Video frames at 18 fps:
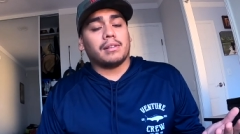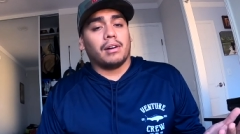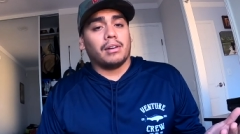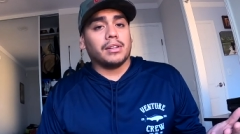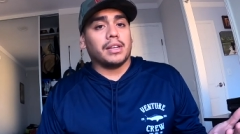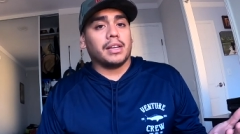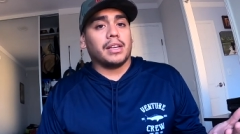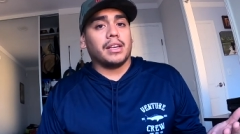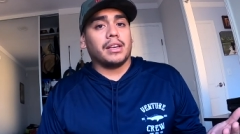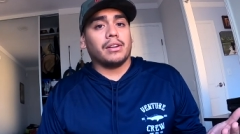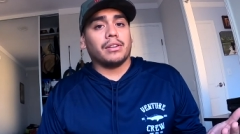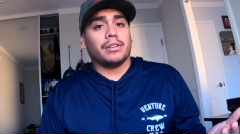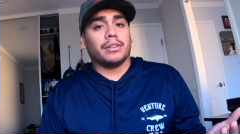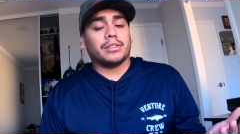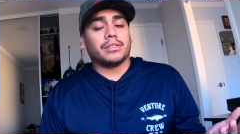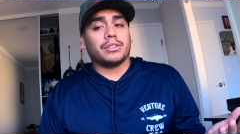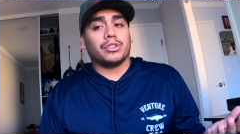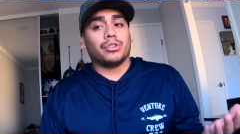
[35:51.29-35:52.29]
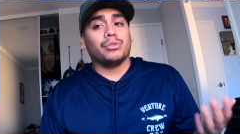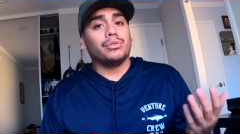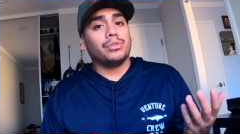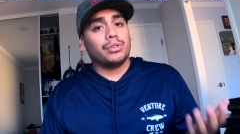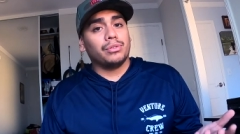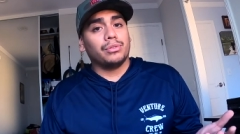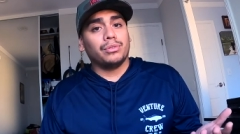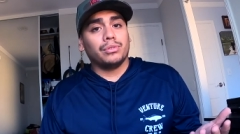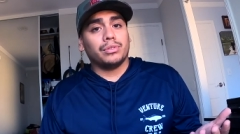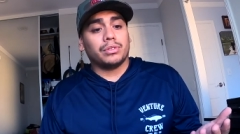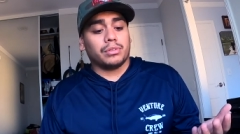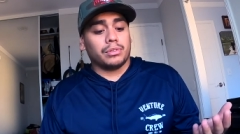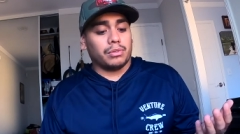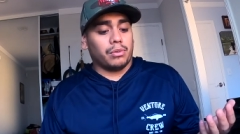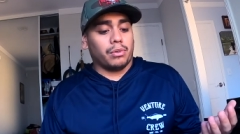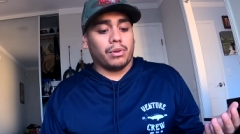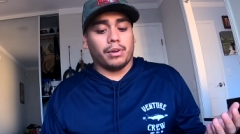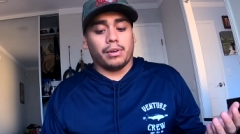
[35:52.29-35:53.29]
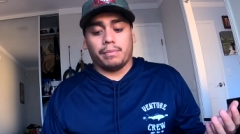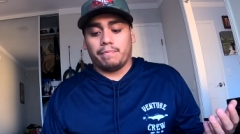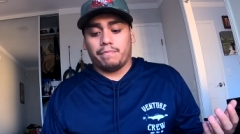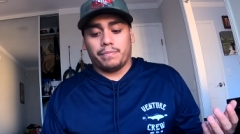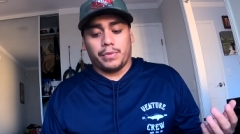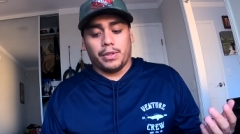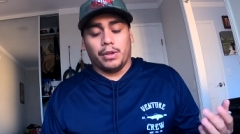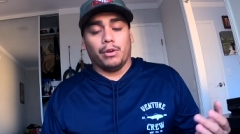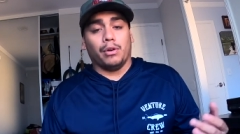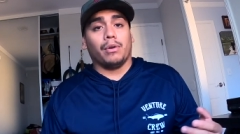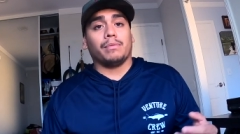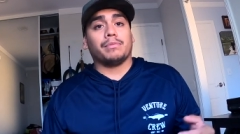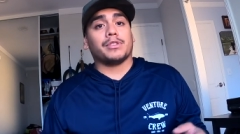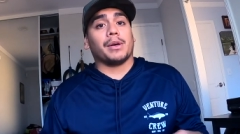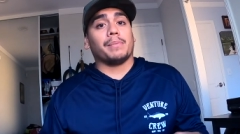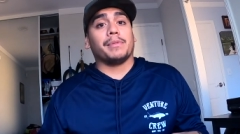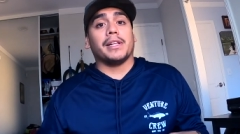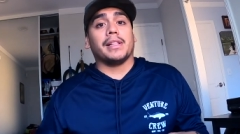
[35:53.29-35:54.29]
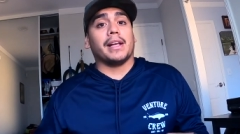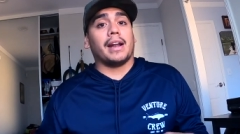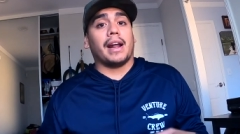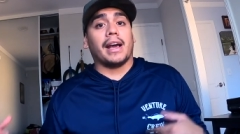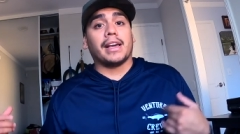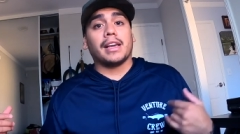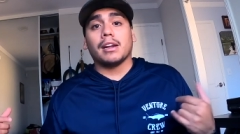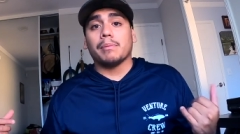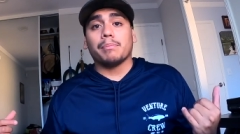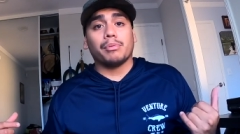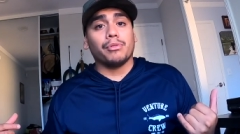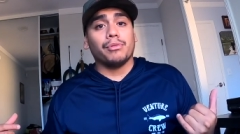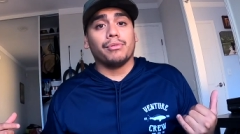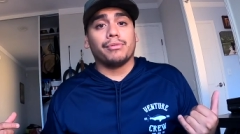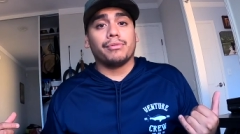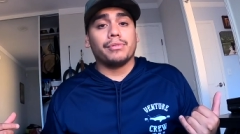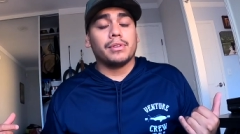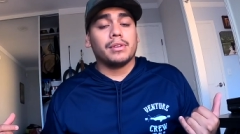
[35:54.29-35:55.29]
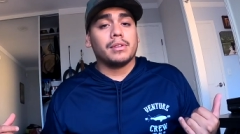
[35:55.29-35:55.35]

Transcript: on the gears you use or you know something that I can improve